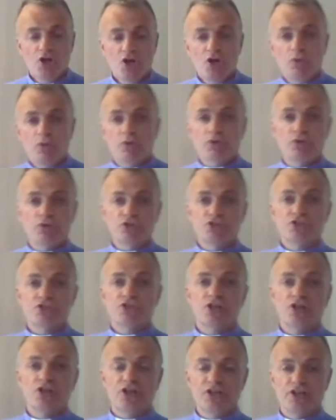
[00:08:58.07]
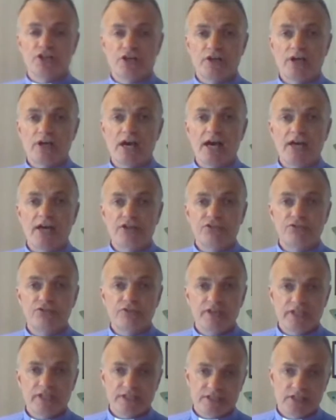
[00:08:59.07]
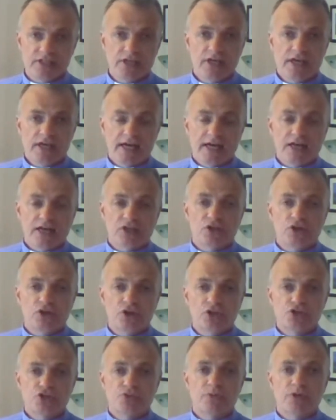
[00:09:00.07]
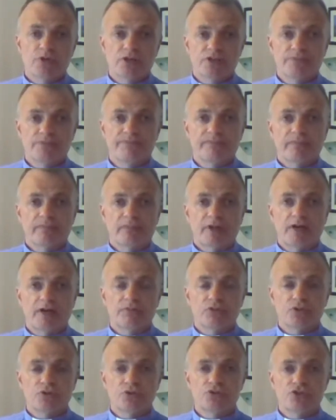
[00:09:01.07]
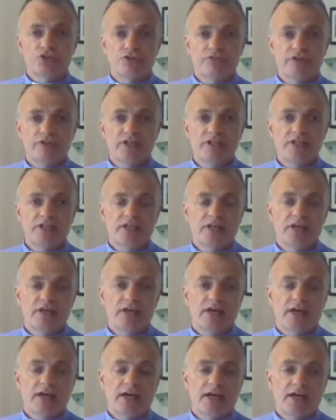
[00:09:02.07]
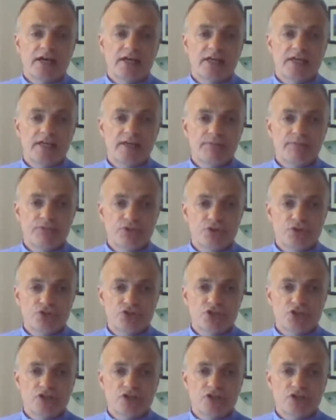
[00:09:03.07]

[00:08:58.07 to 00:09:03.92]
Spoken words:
We're going to turn now and read God's word, and we're going to read Hebrews